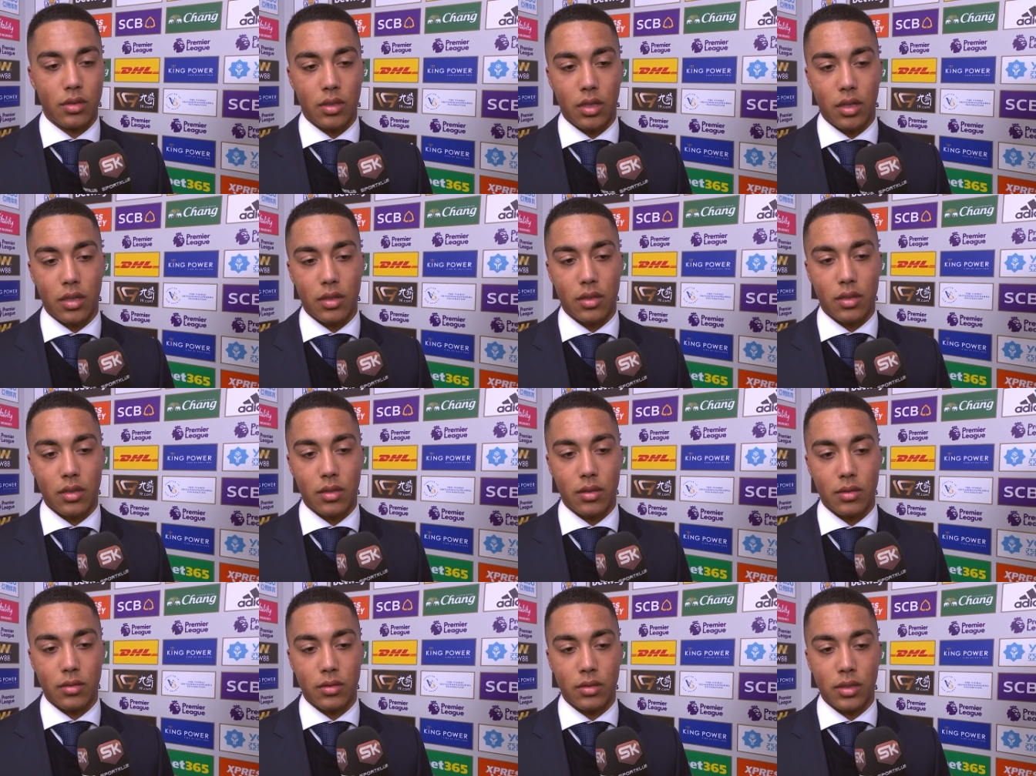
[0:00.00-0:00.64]

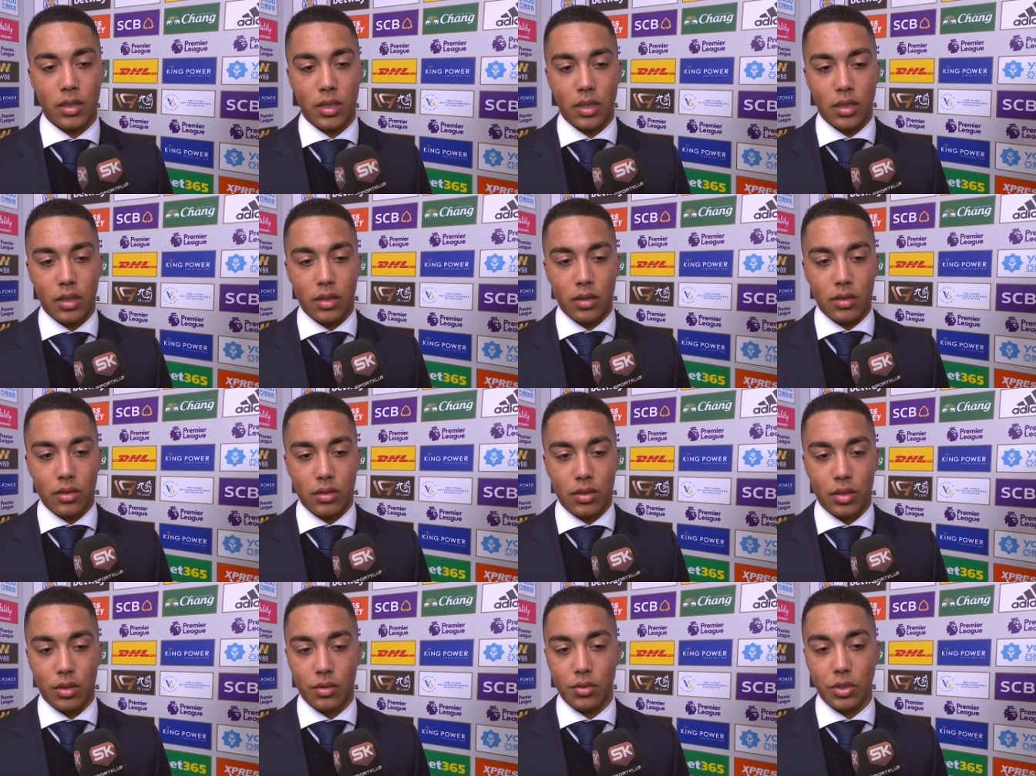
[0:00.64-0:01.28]
Uh,
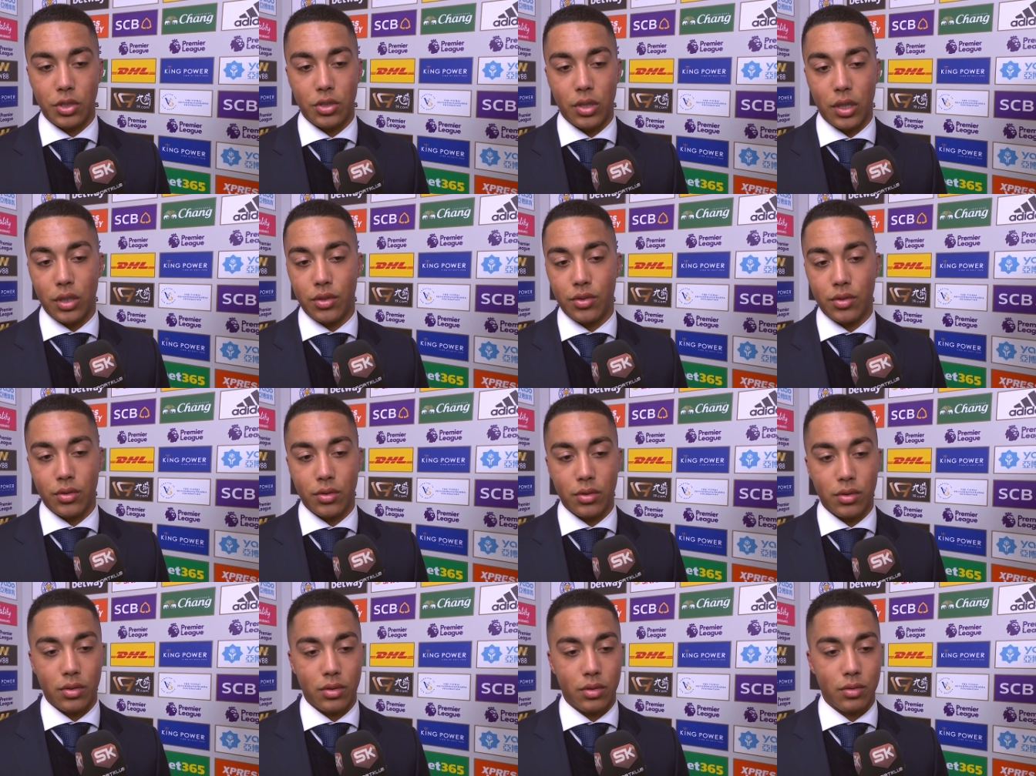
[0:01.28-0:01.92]
so we tried
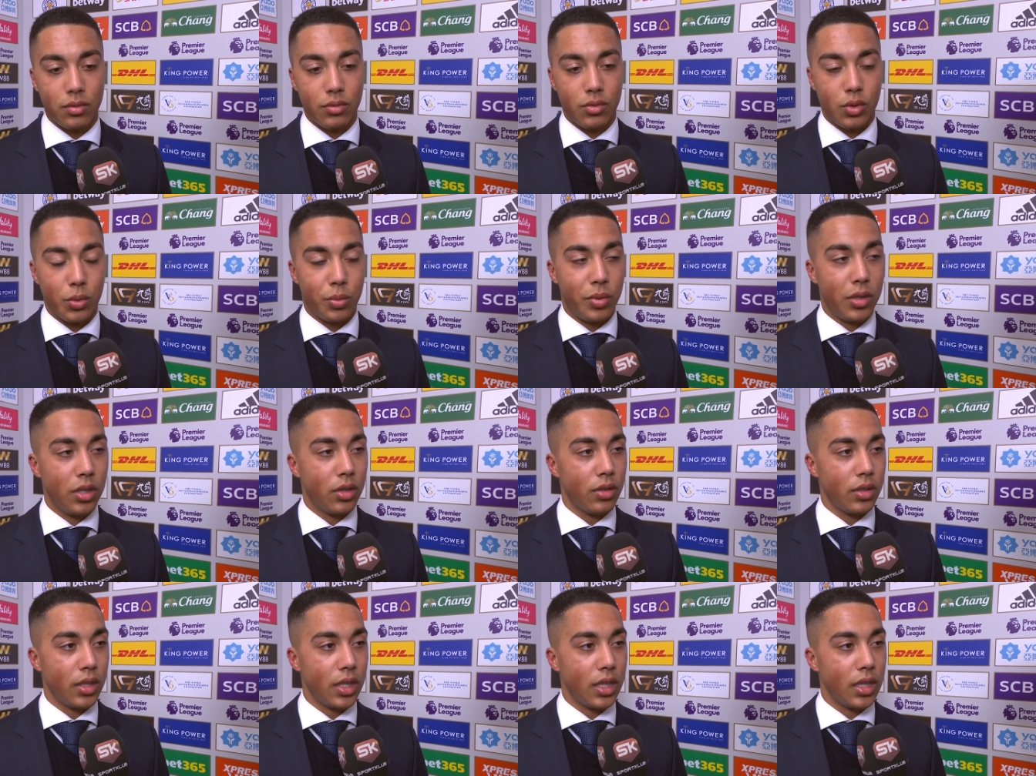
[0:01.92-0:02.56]
to, to
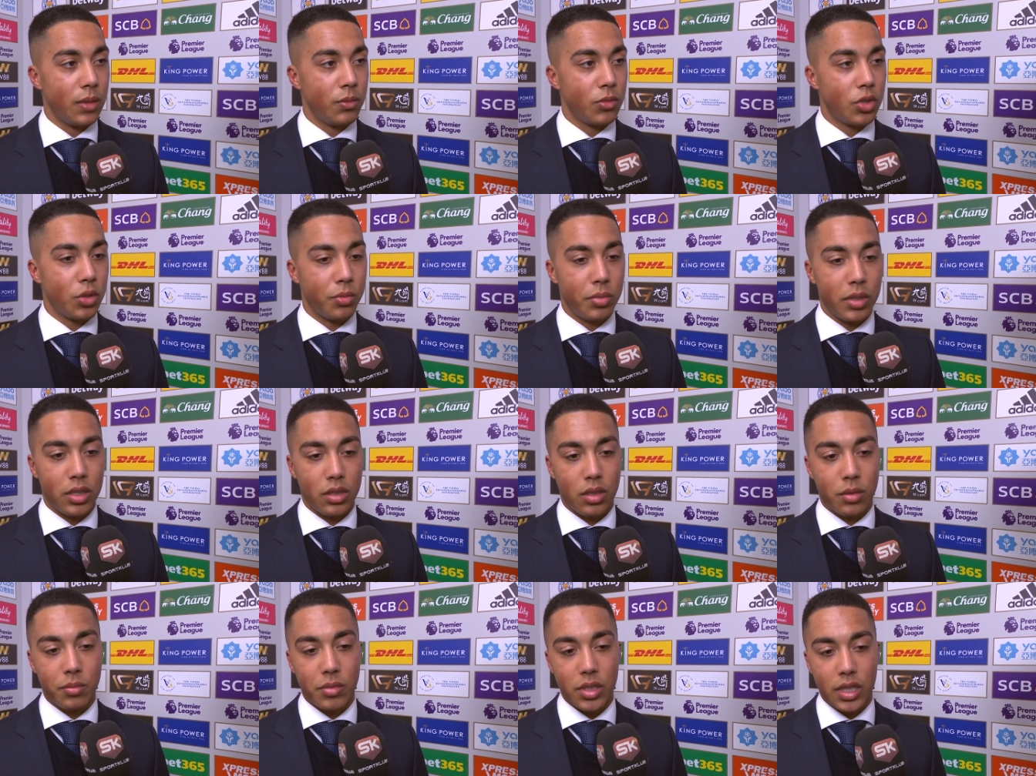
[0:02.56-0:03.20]
play our game, to
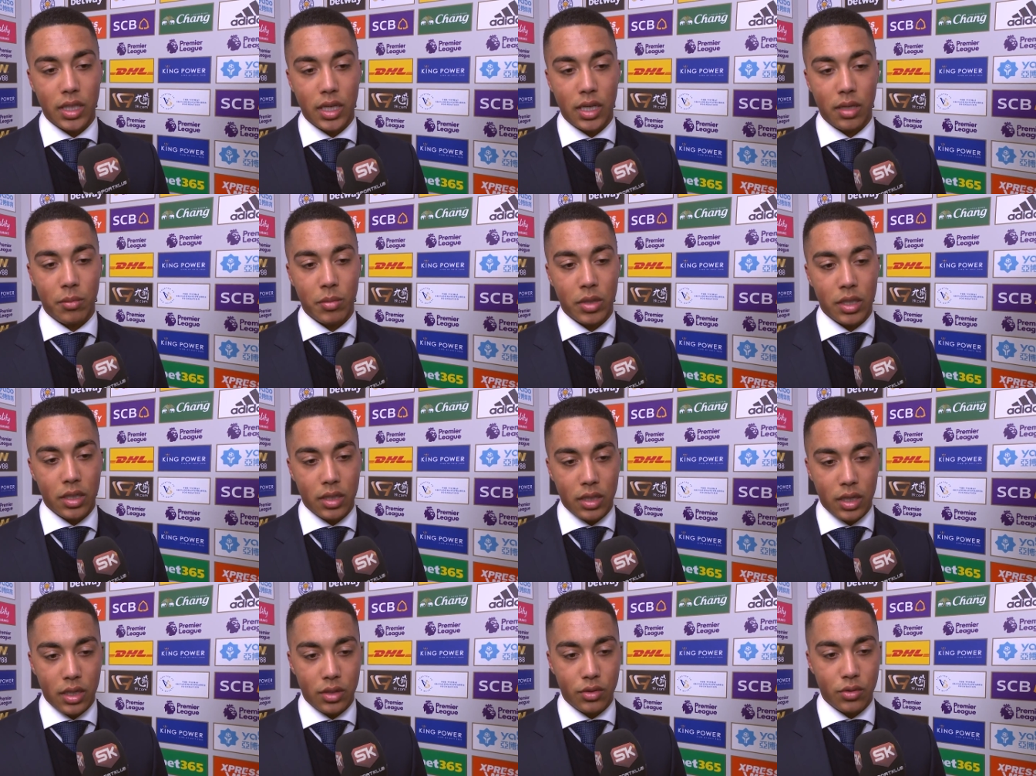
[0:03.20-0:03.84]
build up the game,
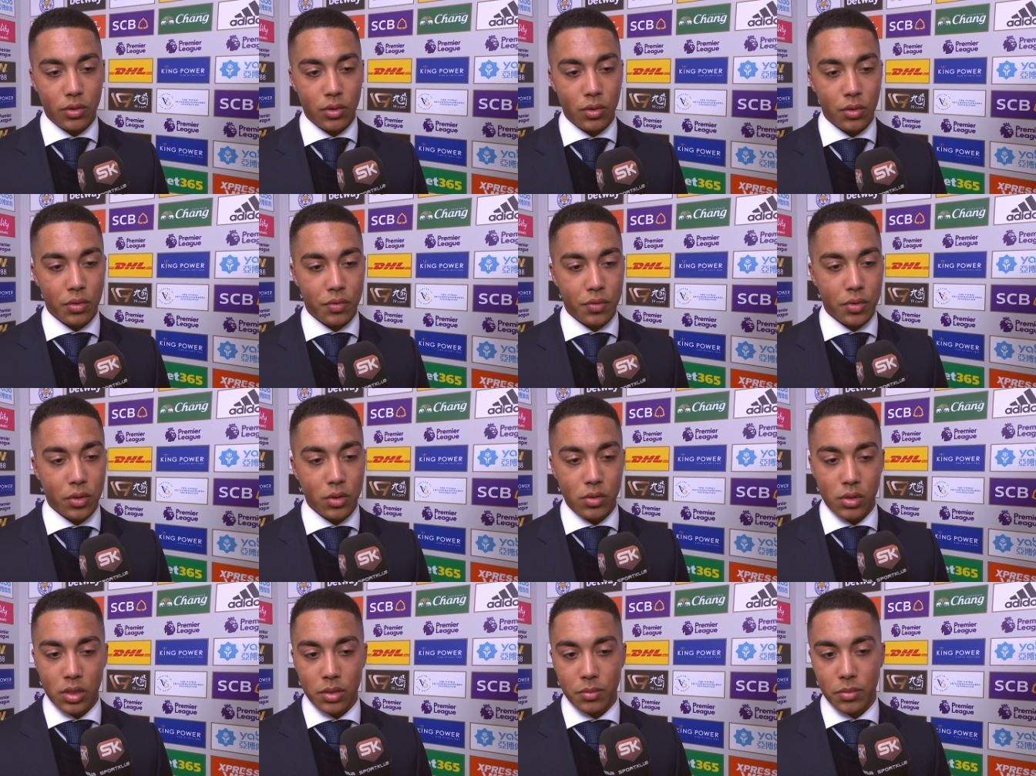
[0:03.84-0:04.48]
and, and to go
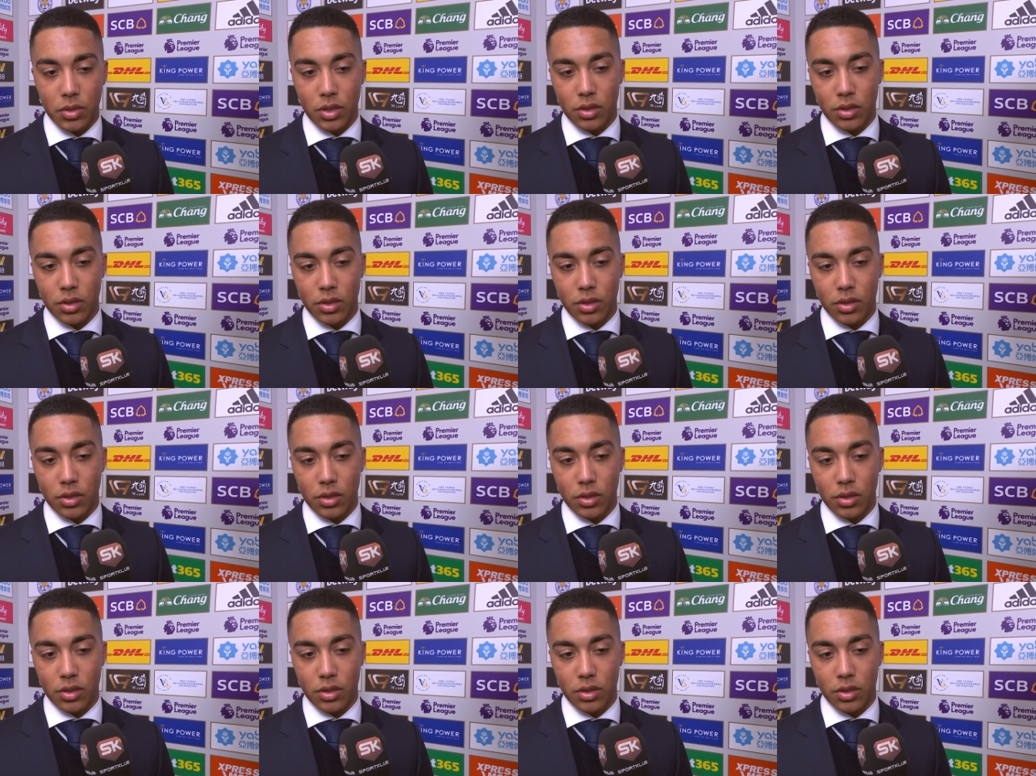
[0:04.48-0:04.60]
forward.